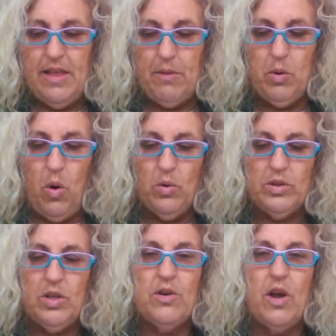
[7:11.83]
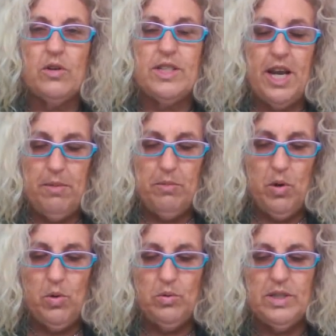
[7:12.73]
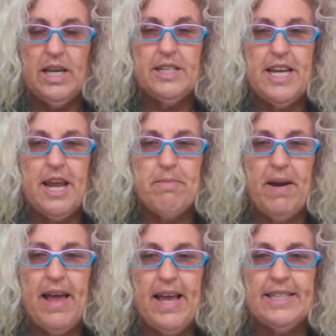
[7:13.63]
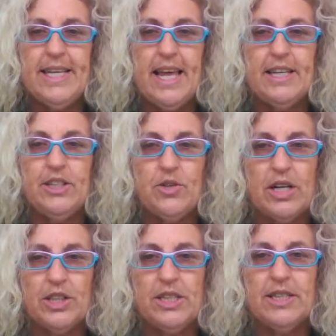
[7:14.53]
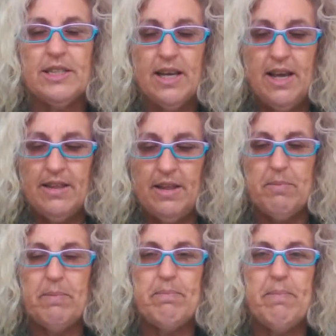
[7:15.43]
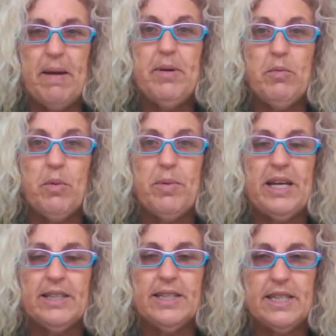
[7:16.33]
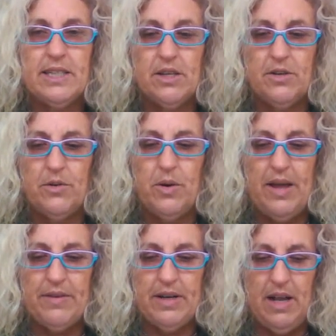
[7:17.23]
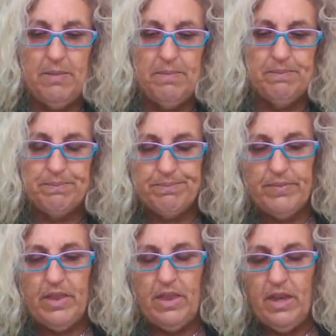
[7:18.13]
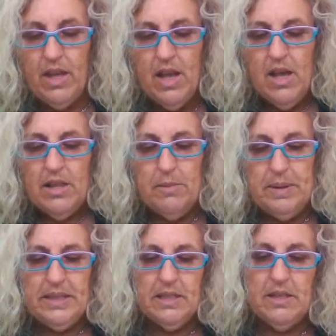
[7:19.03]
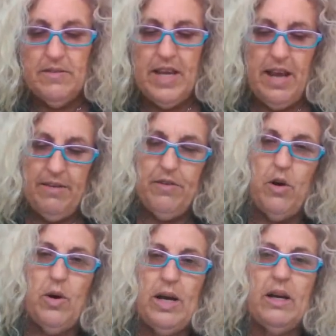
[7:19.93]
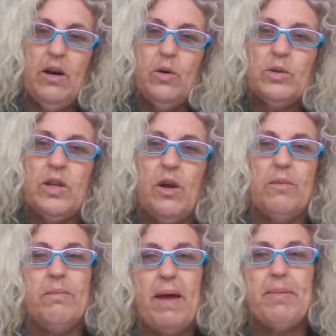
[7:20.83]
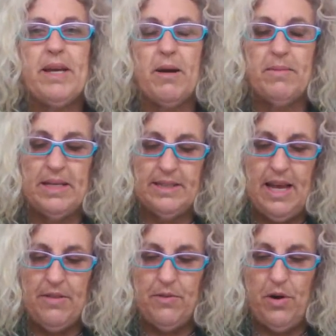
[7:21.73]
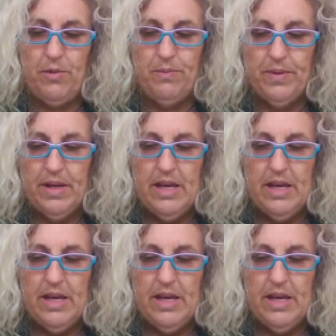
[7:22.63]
They will also know team rules, team plays and instructions that maybe will be consistent throughout the club. The business of the AFL also may become less cutthroat,